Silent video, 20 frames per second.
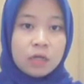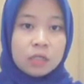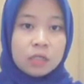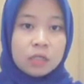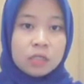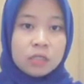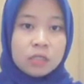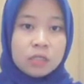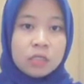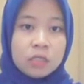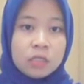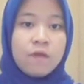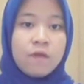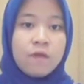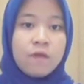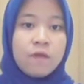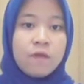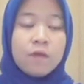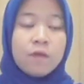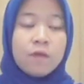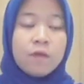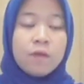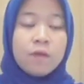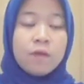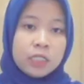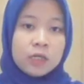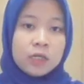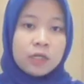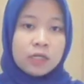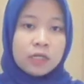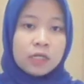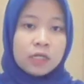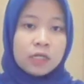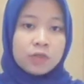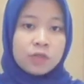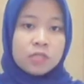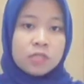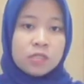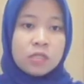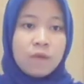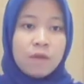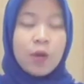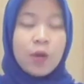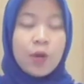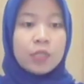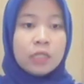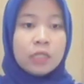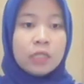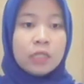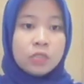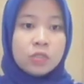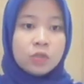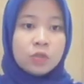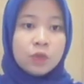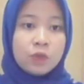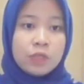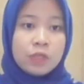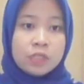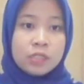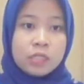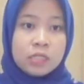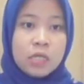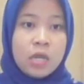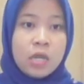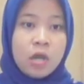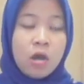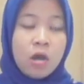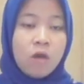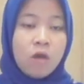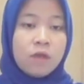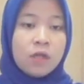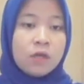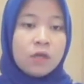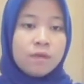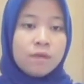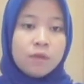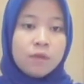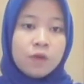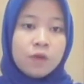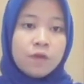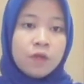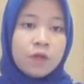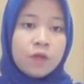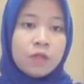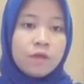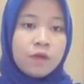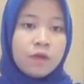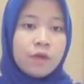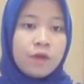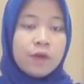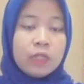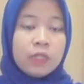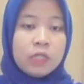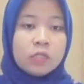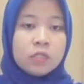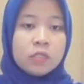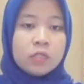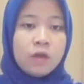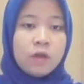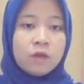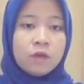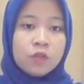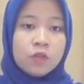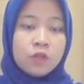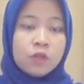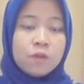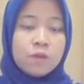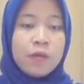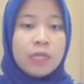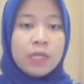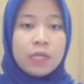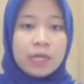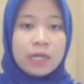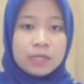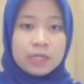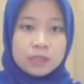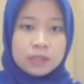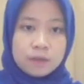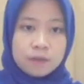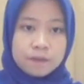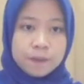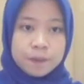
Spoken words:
from obtaining the registration number until the issuance of the approval for release of goods by the customs.